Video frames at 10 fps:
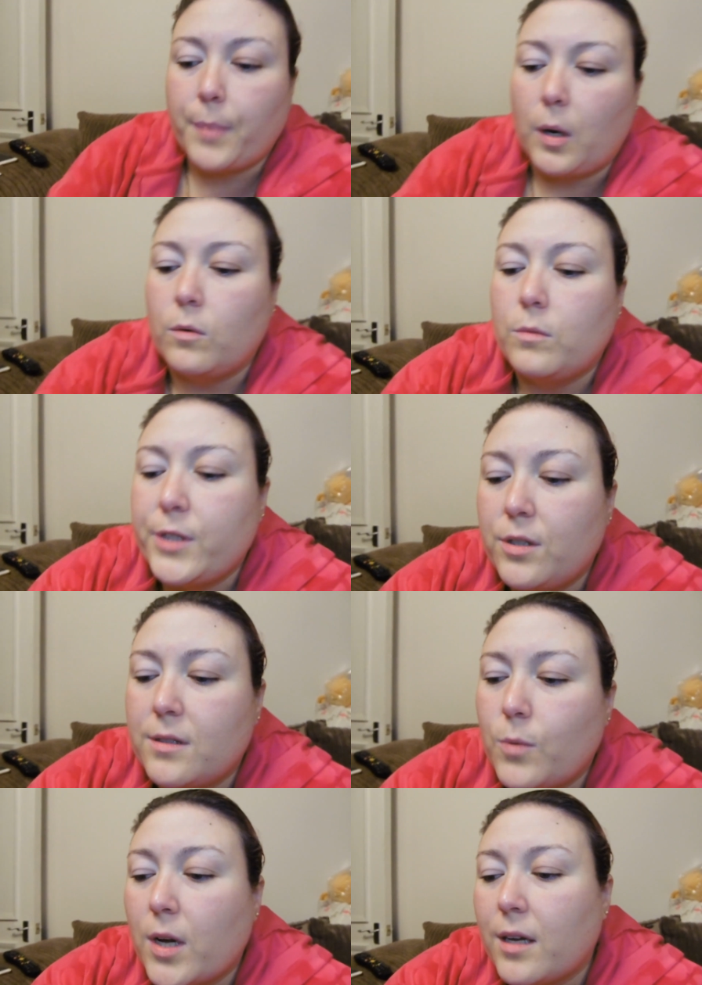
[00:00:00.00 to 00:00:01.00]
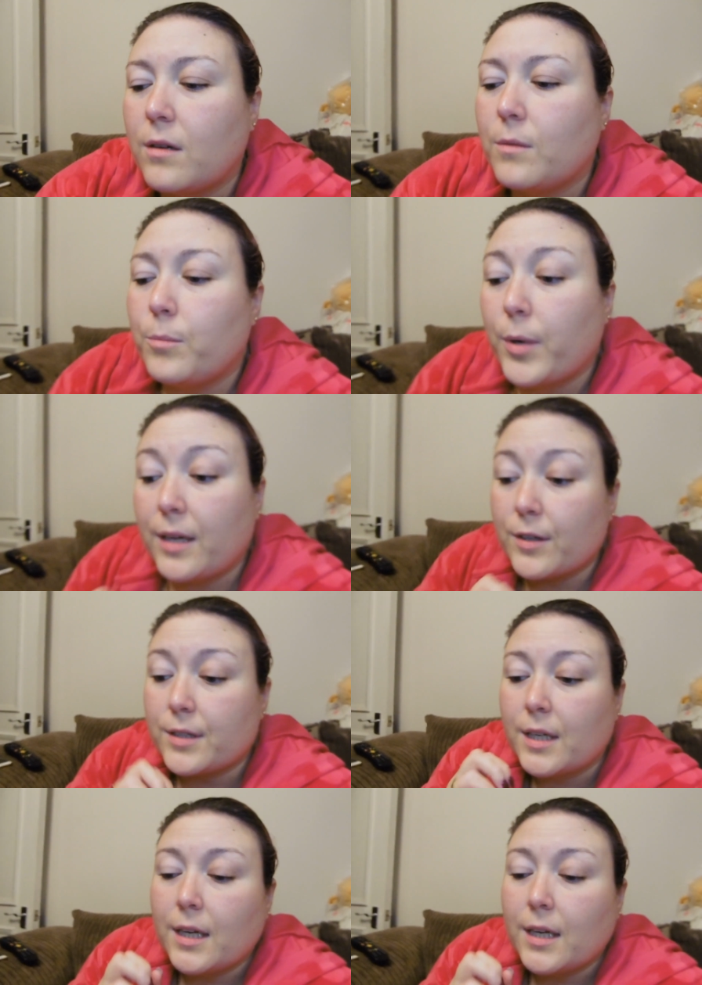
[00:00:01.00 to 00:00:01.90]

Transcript: bowl, which is working pretty good.